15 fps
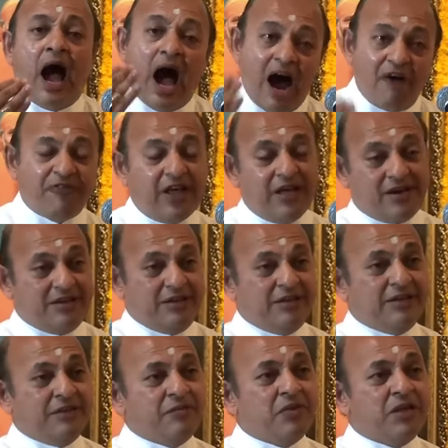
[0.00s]
after
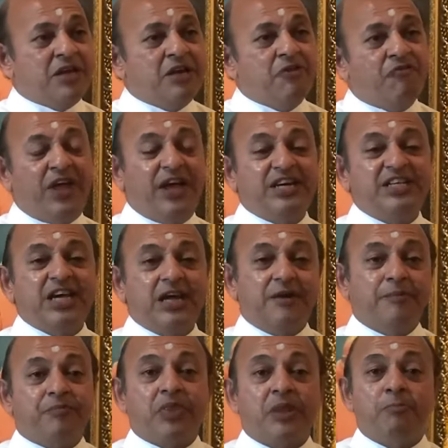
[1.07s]

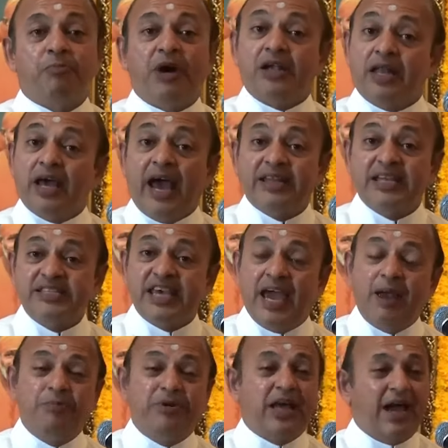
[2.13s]
finishing, but at the
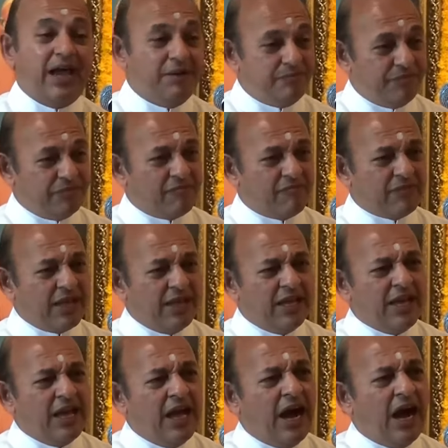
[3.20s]
same time,
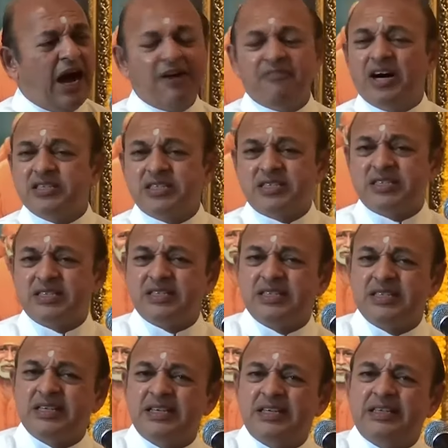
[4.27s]

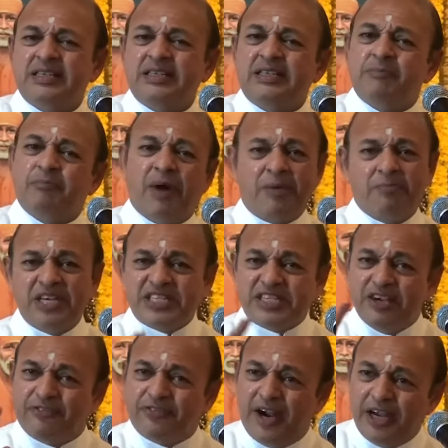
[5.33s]
my
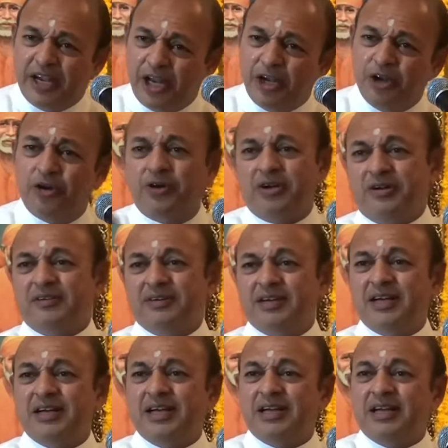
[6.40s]
mischief continued,
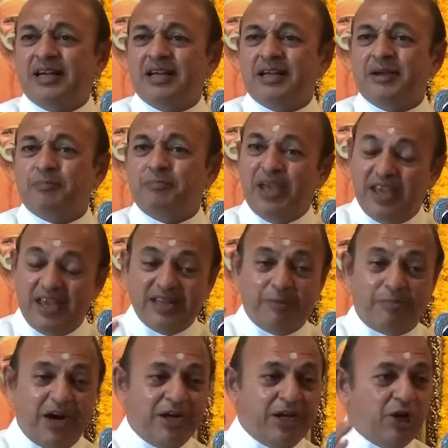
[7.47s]
being
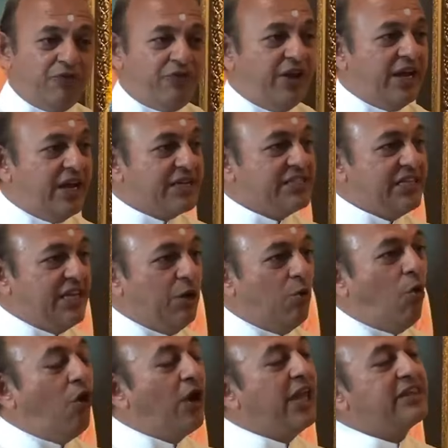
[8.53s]
the bundle of energy.
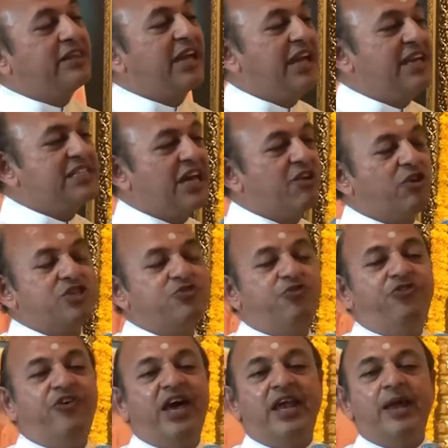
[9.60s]
Only thing is, I was
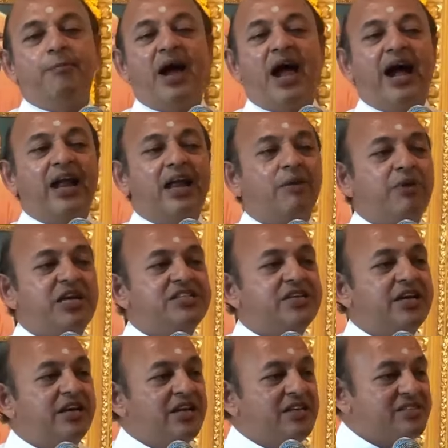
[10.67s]
very bad in my
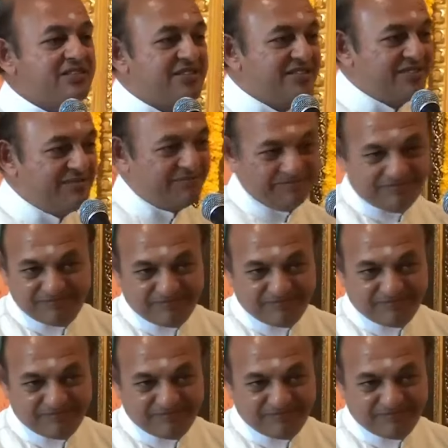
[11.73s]
studies.